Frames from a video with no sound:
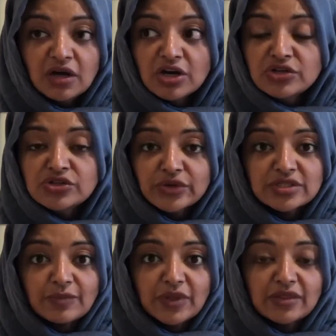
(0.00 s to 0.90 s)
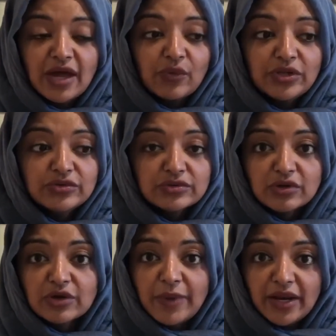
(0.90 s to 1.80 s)
Are you doing something that when you
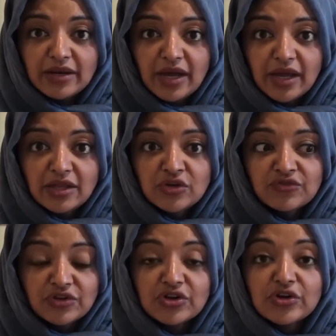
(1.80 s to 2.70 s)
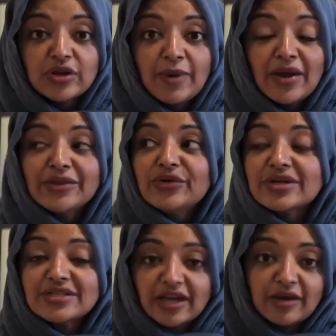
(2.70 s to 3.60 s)
go to bed at night, you feel good about and you're
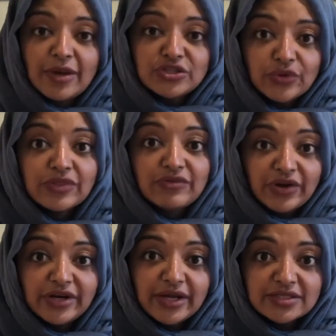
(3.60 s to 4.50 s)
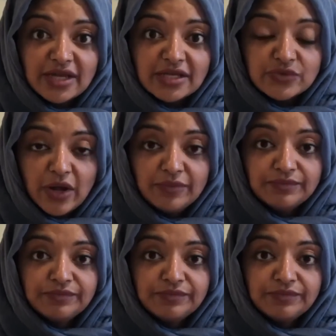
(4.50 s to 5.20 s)
excited about doing the very next day as well?